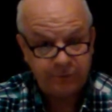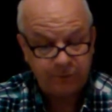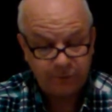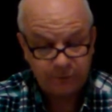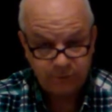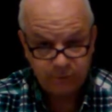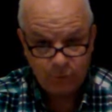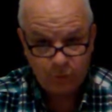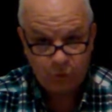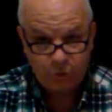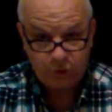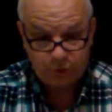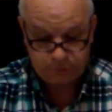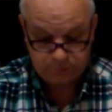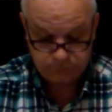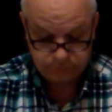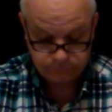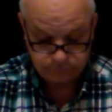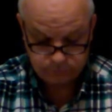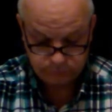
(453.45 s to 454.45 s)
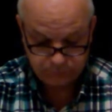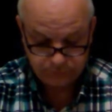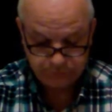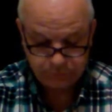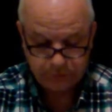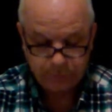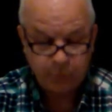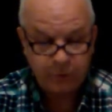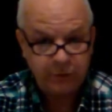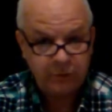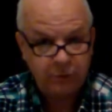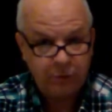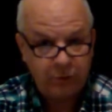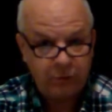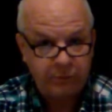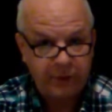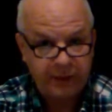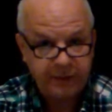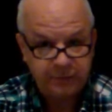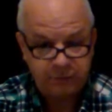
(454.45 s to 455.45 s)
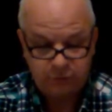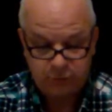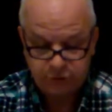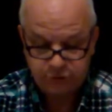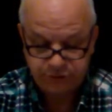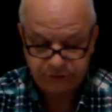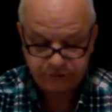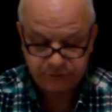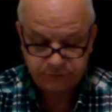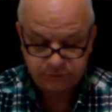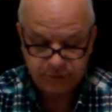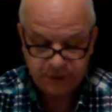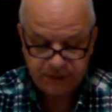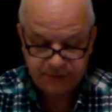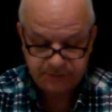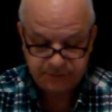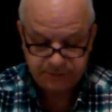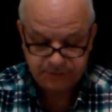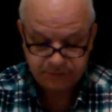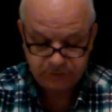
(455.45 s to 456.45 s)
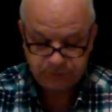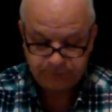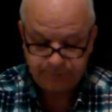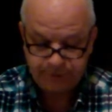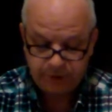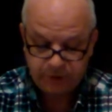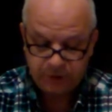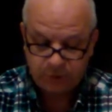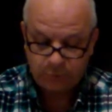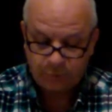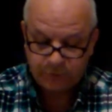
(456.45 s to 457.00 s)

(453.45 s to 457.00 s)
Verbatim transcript: The Lord. There's only one Lord, right? Lord Jesus Christ is the Spirit.